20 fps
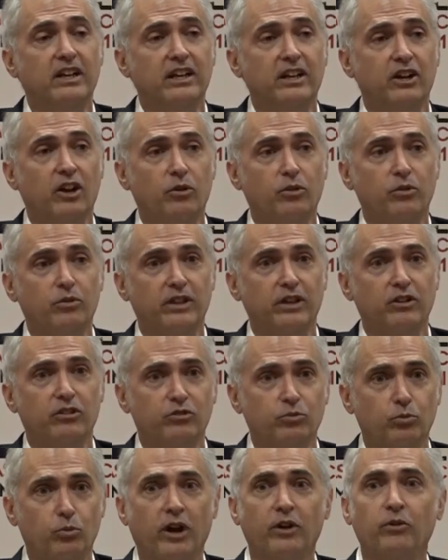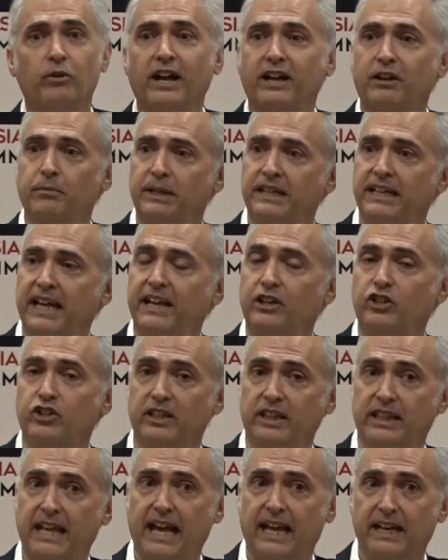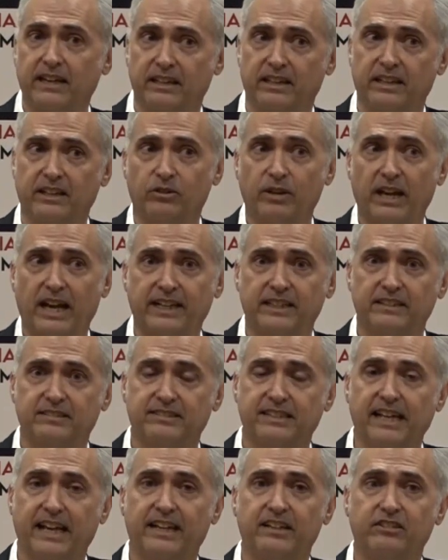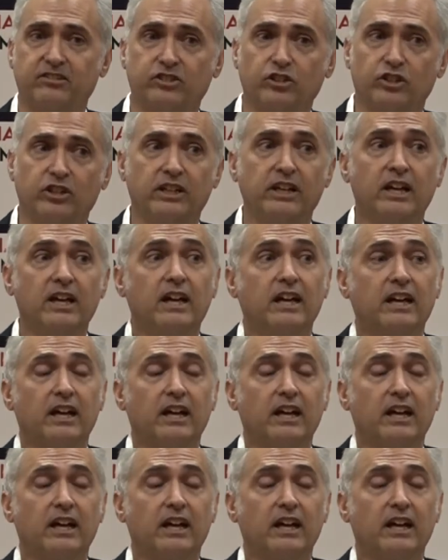you know, there's one recommendation that the United States should